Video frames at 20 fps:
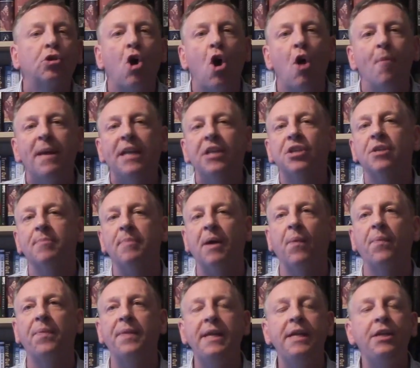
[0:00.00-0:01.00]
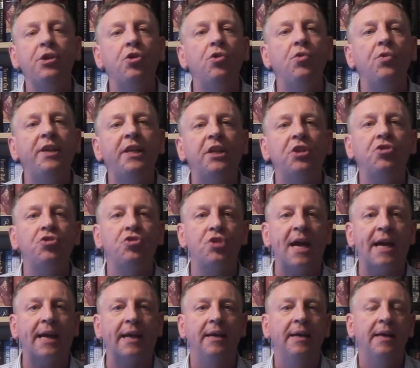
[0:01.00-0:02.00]
a comment about the Union
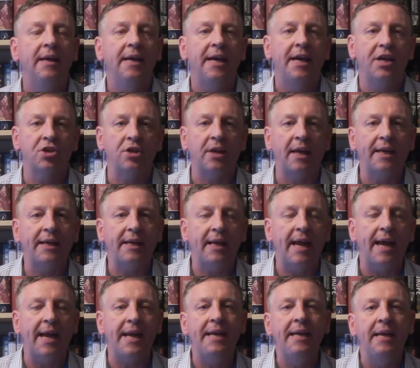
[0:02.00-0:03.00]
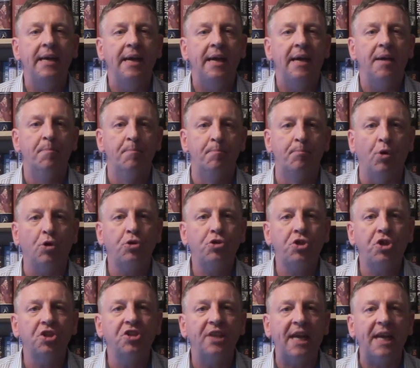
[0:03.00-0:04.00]
Jack is like a
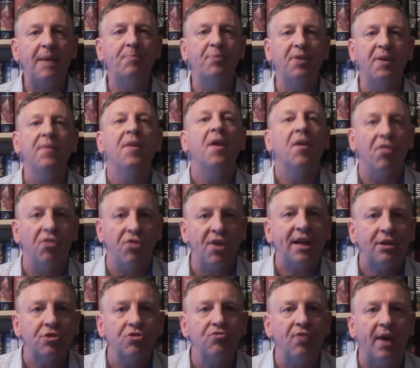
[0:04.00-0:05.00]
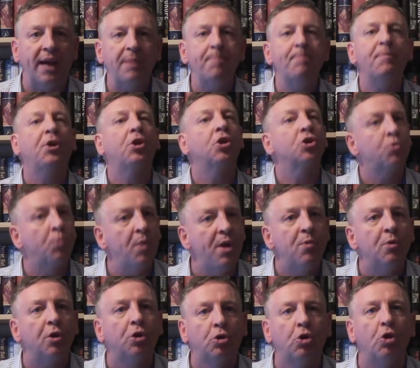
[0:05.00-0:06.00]
butcher's apron. That's right, because
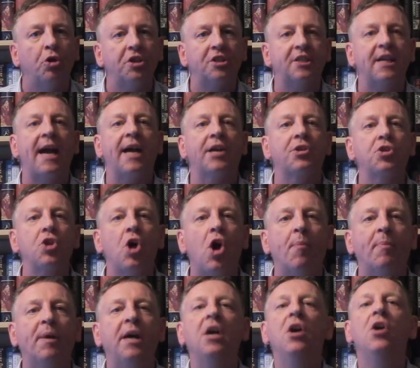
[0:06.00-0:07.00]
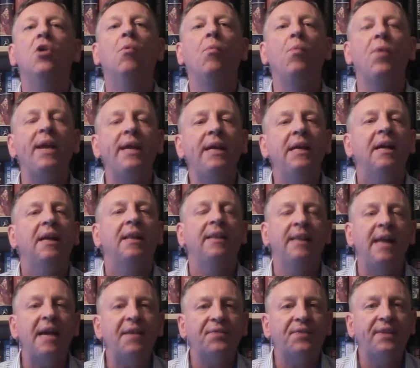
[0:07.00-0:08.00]
we were good at our job. We
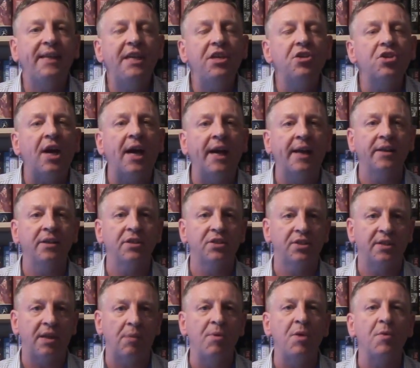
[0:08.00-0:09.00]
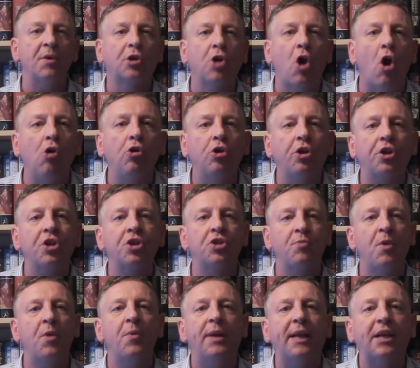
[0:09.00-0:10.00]
left these isles and we were
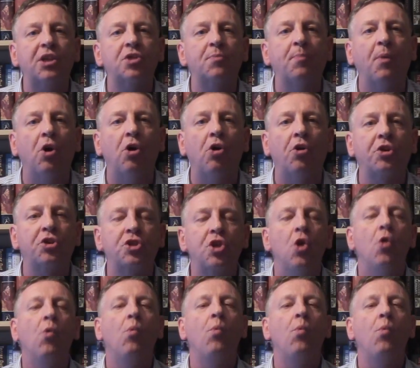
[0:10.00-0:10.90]
conquerors, we were explorers.